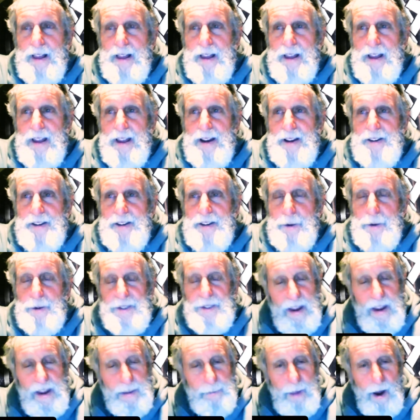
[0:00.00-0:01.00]
And he
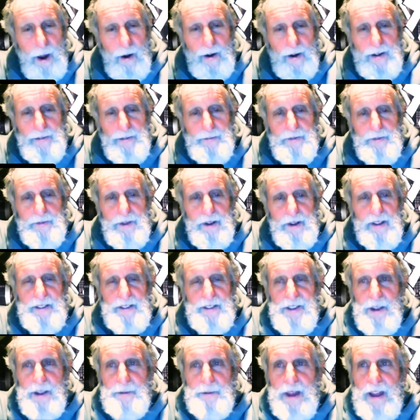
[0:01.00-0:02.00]
was getting married on
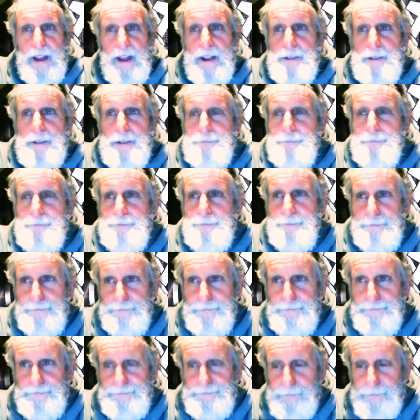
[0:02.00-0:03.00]
that same day.
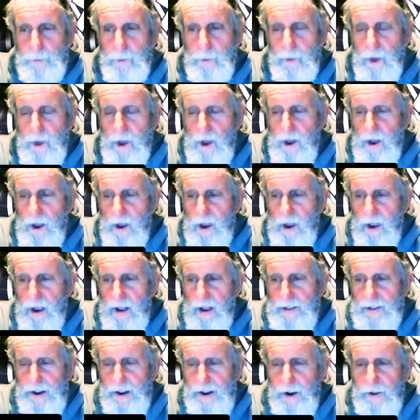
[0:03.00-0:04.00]

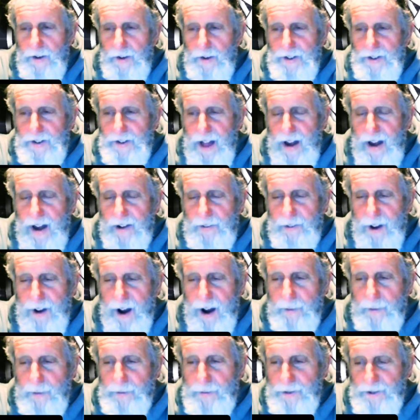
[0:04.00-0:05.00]
And, there's a lot
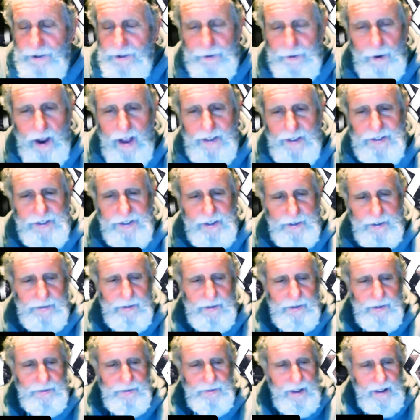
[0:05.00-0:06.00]
of stress
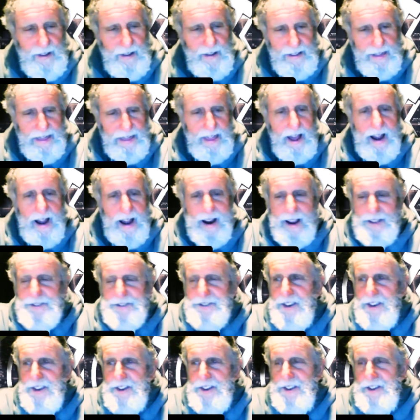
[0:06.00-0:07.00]
and
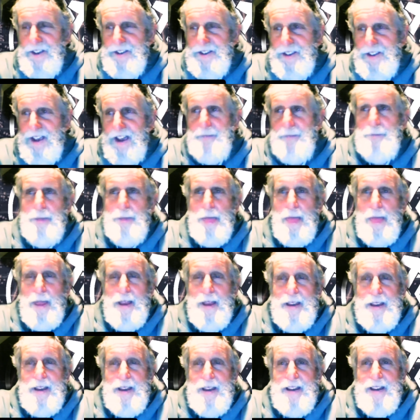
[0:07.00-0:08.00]
lachatz, as they say,
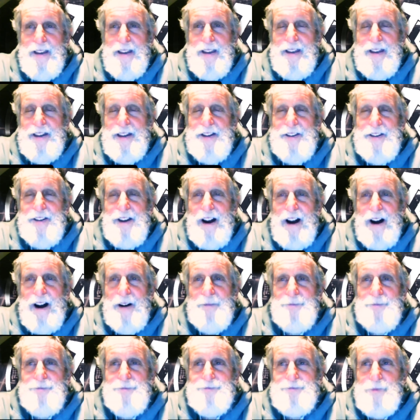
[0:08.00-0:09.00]

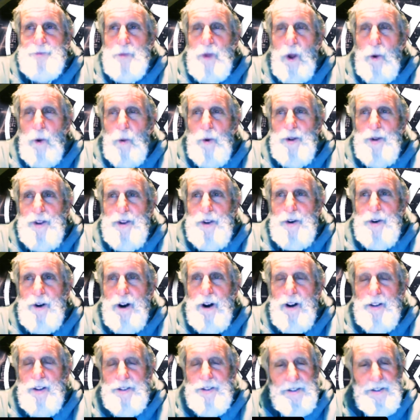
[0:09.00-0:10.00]
in when
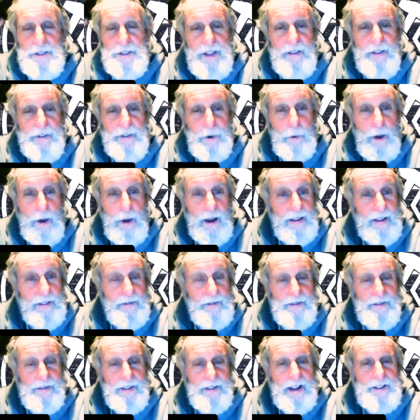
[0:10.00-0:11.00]
it's the day of your
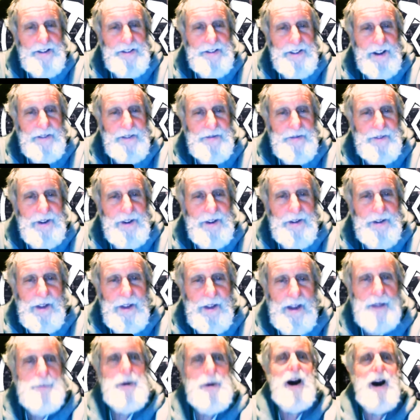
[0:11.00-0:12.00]
wedding. A lot of stuff to
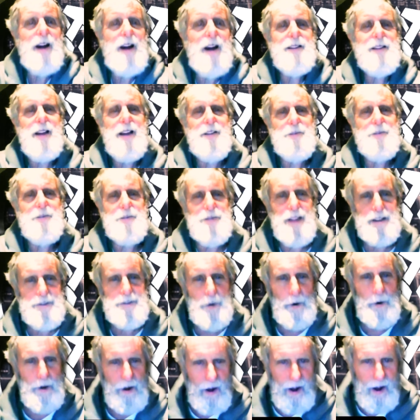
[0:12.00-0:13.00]
think about, a
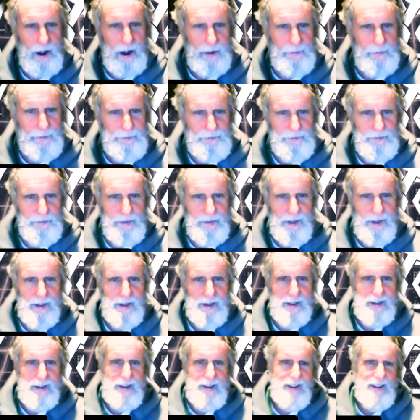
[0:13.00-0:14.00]
lot going on.
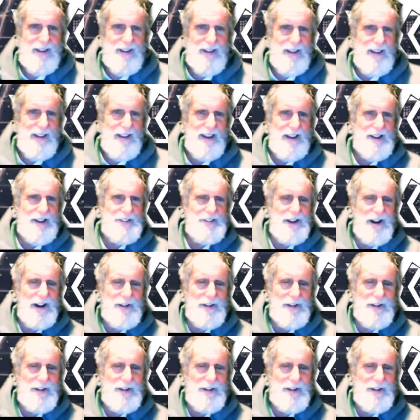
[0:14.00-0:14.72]
And